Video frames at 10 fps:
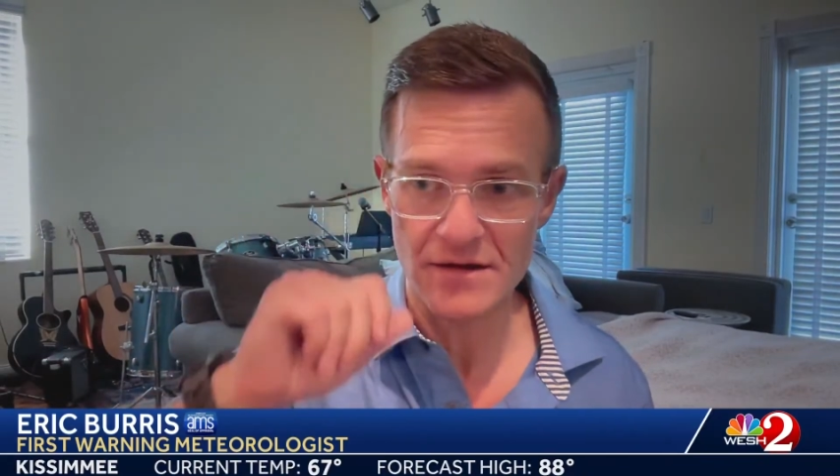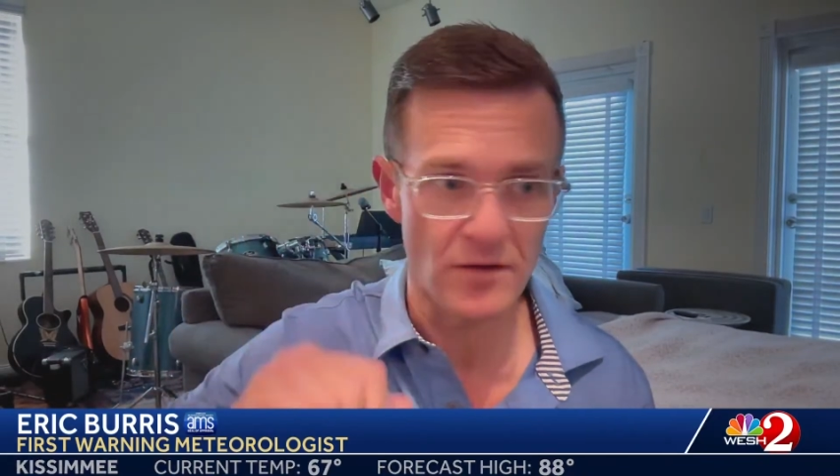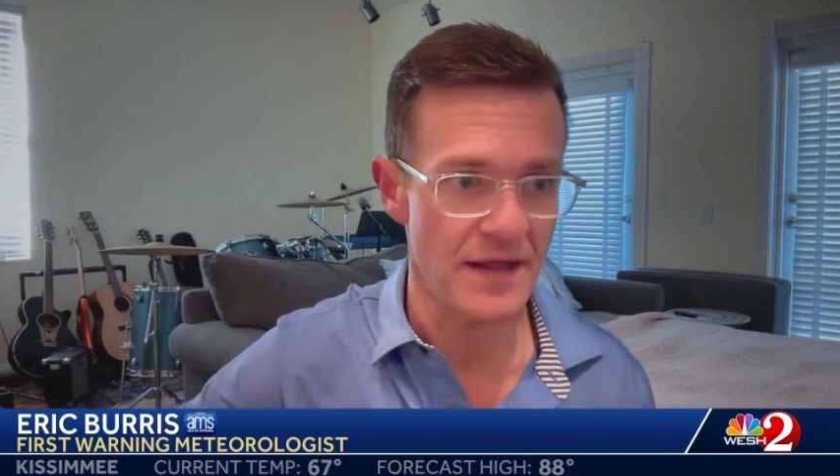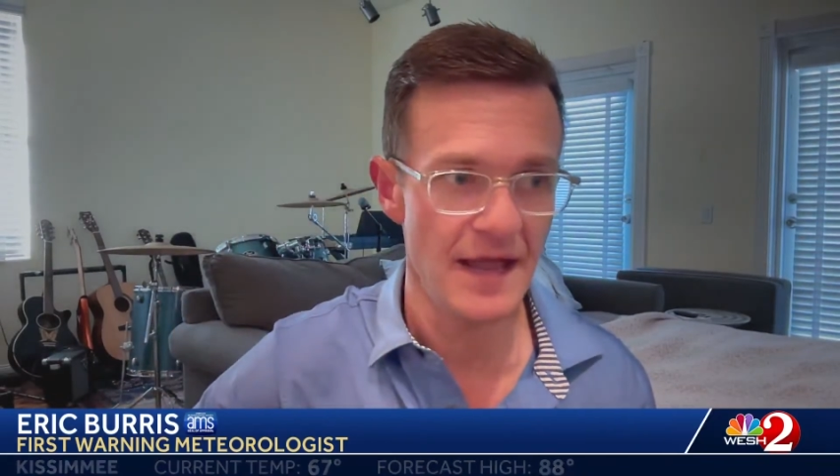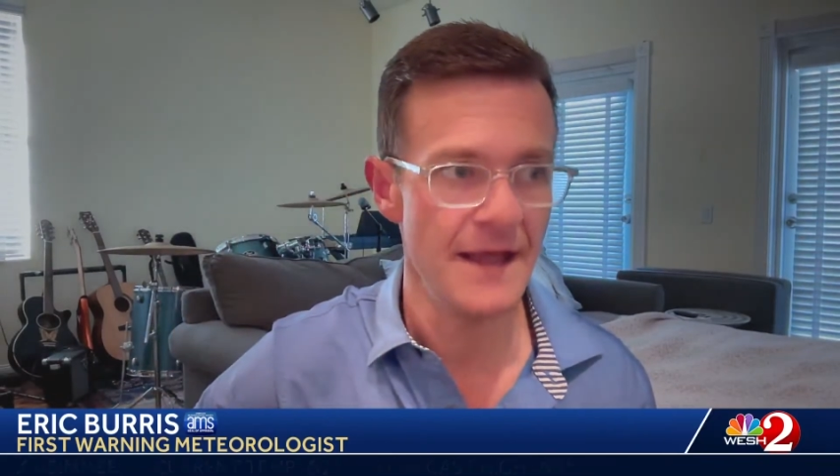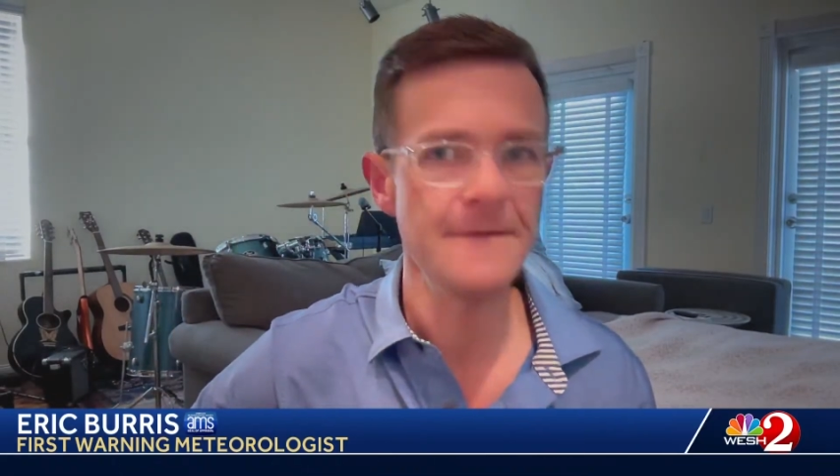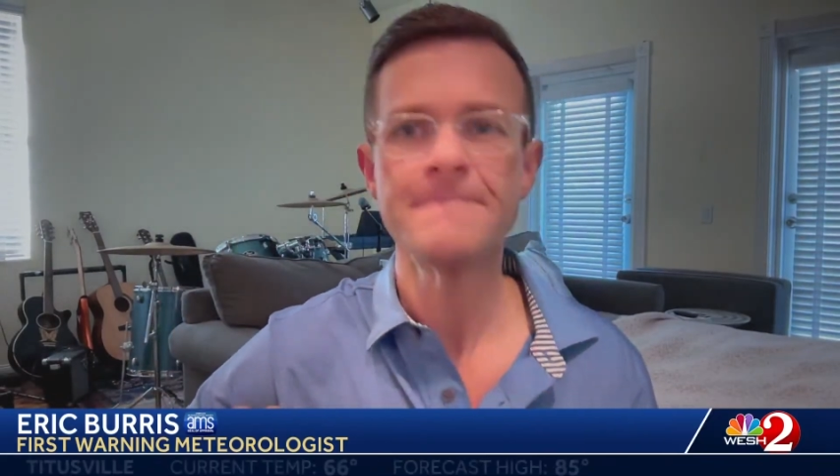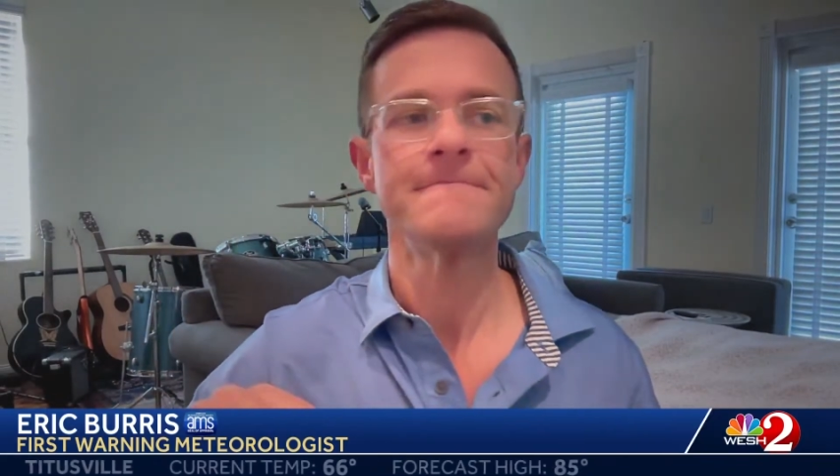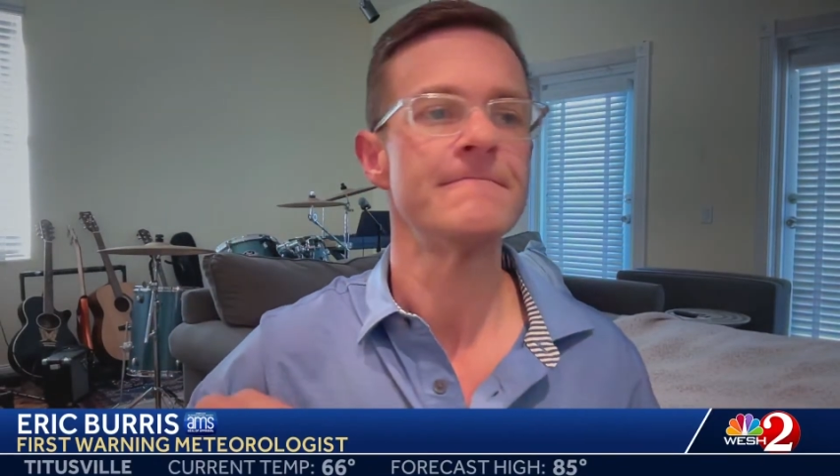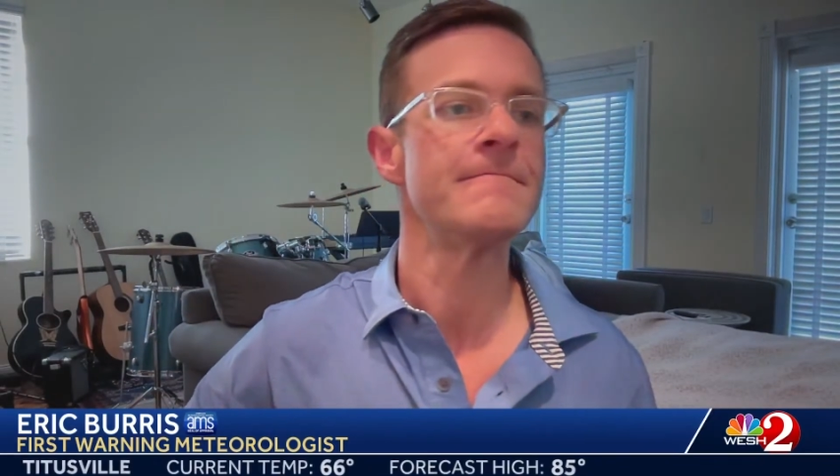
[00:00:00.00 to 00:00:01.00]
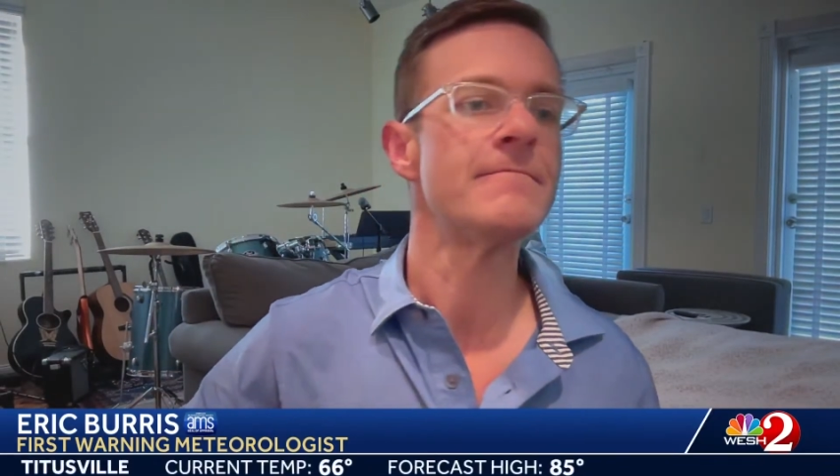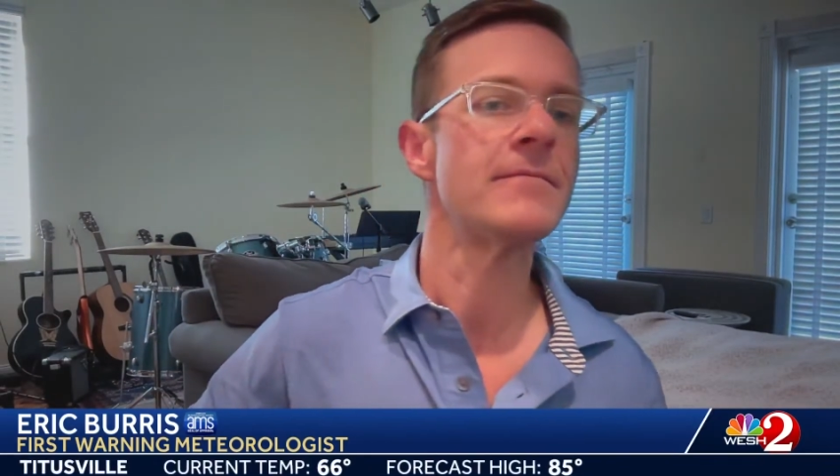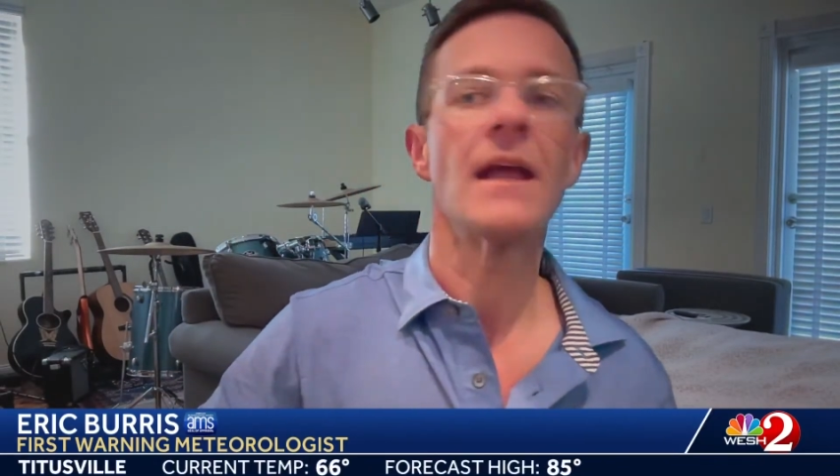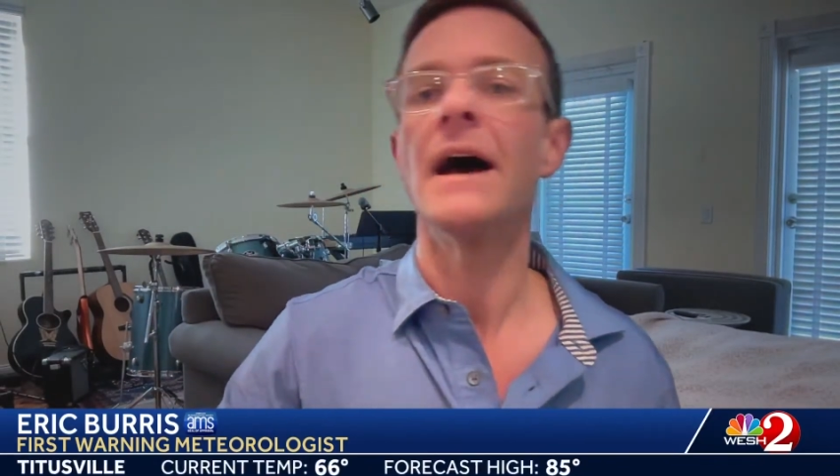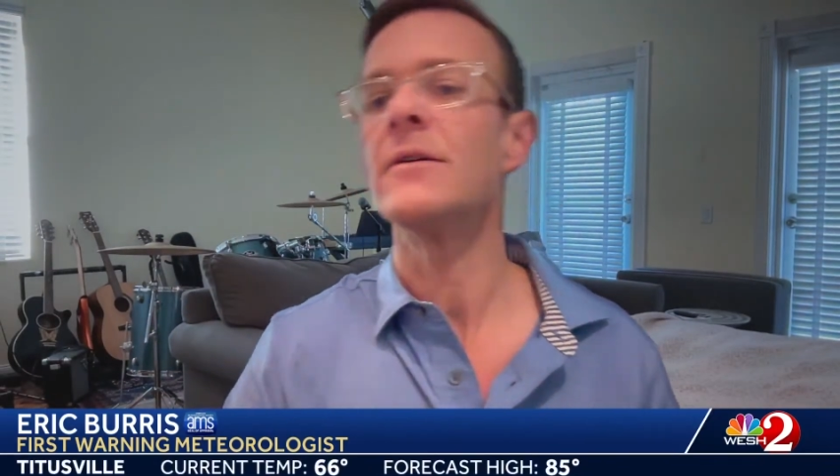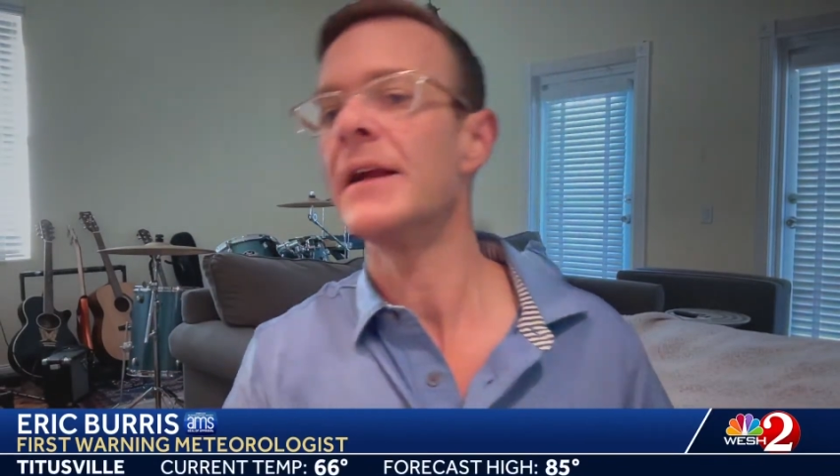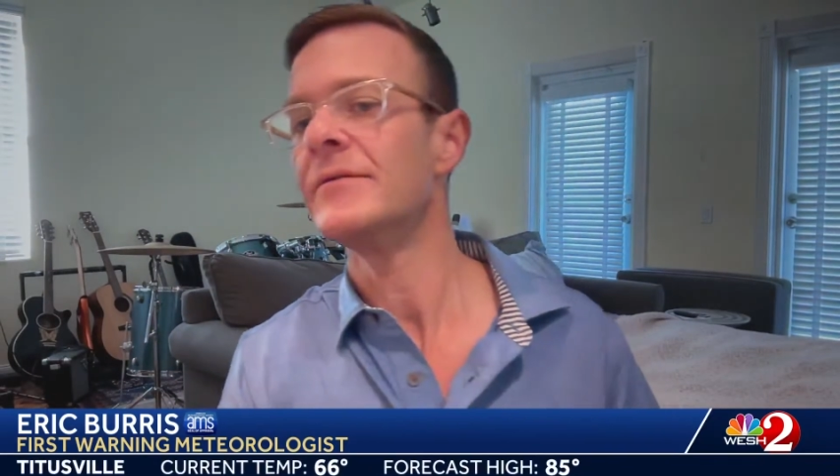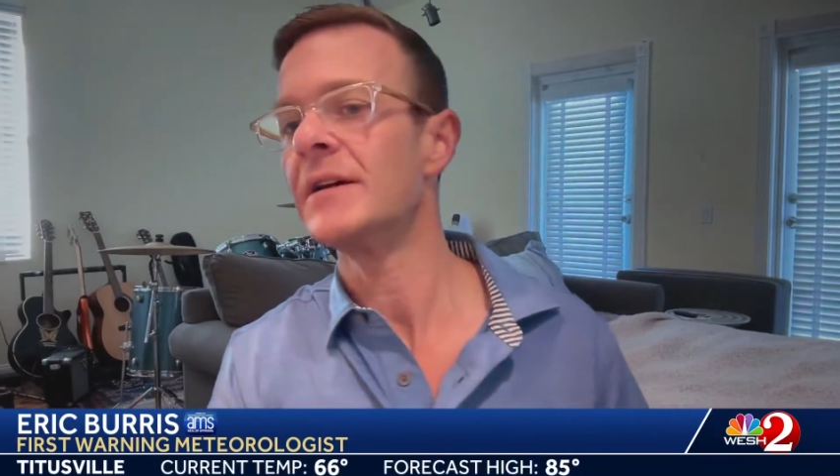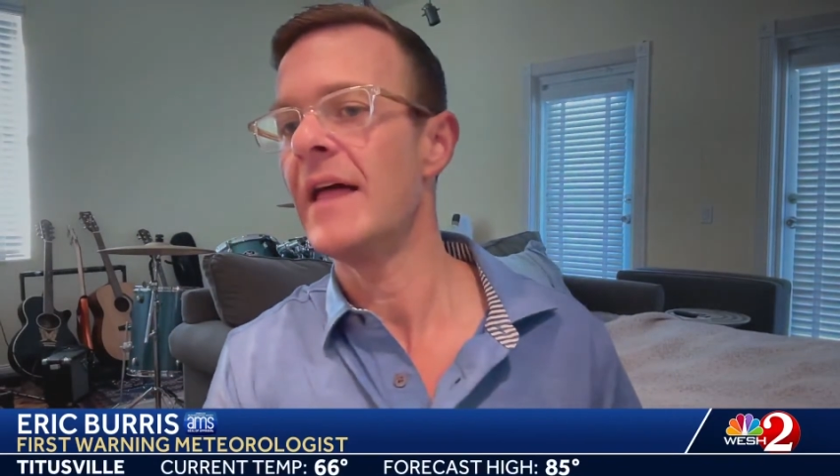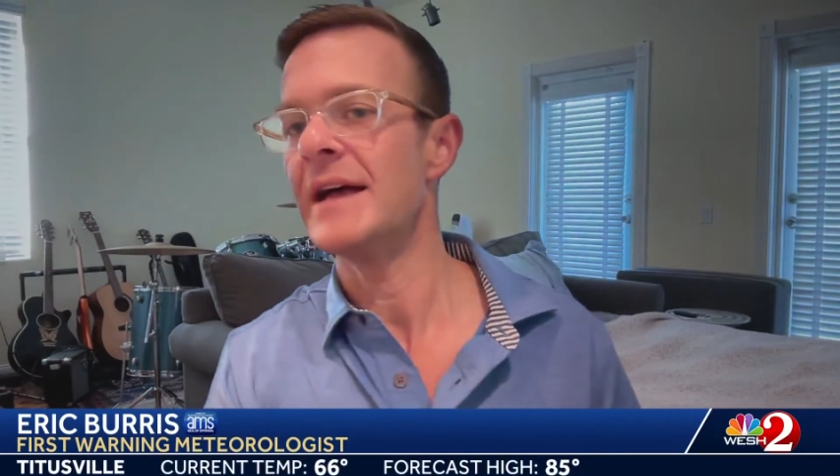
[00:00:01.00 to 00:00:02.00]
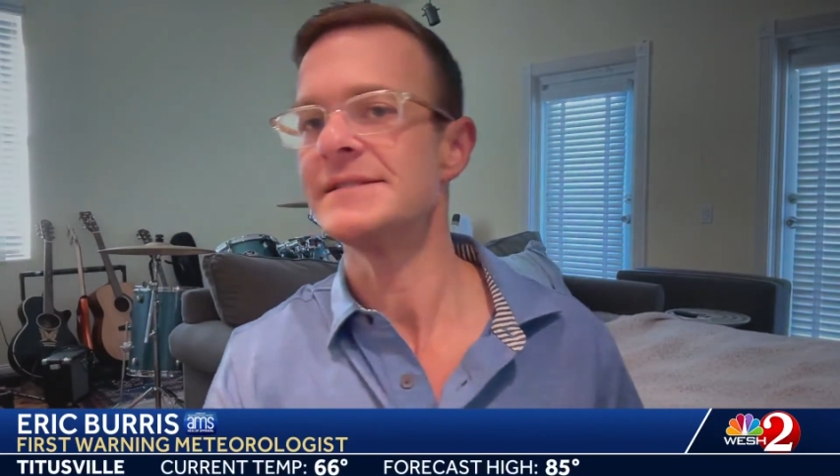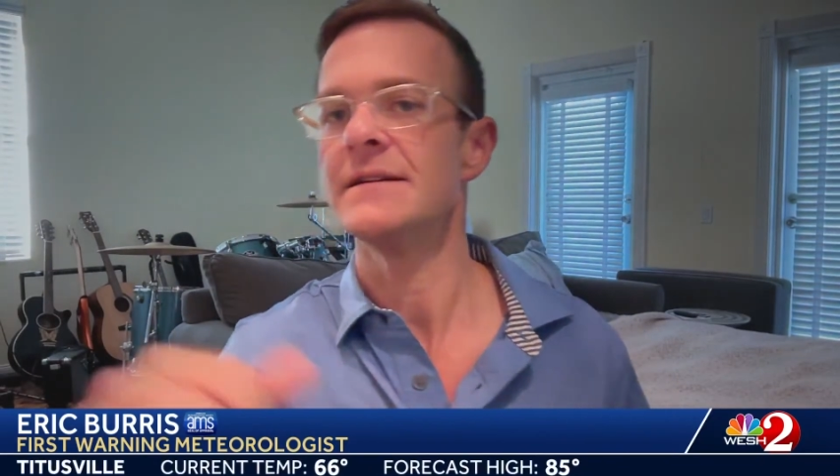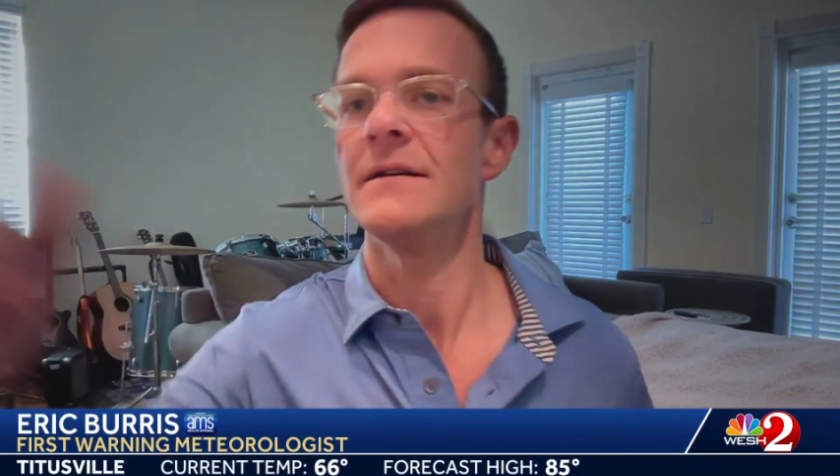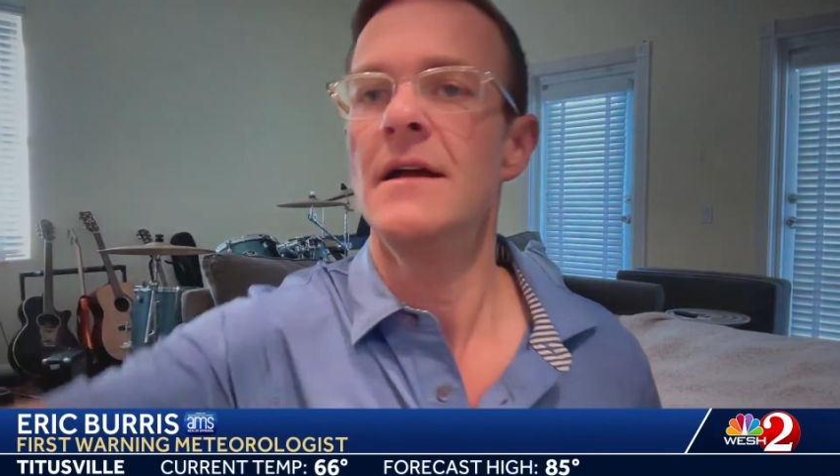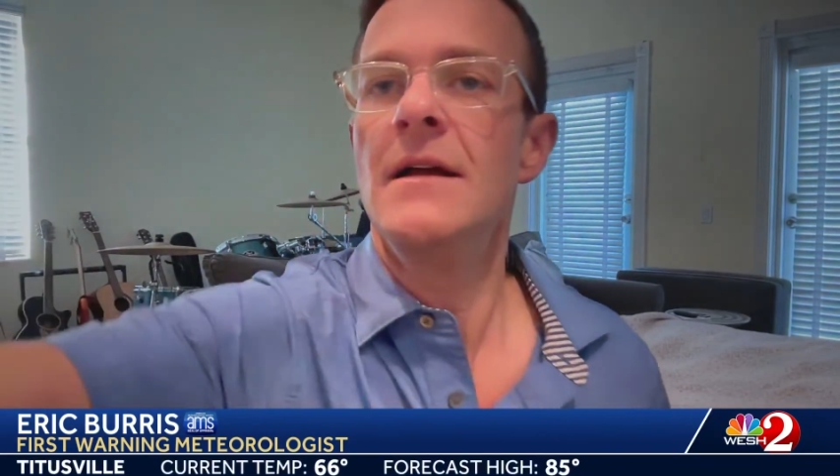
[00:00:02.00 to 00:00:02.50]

okay? I don't have a glass here.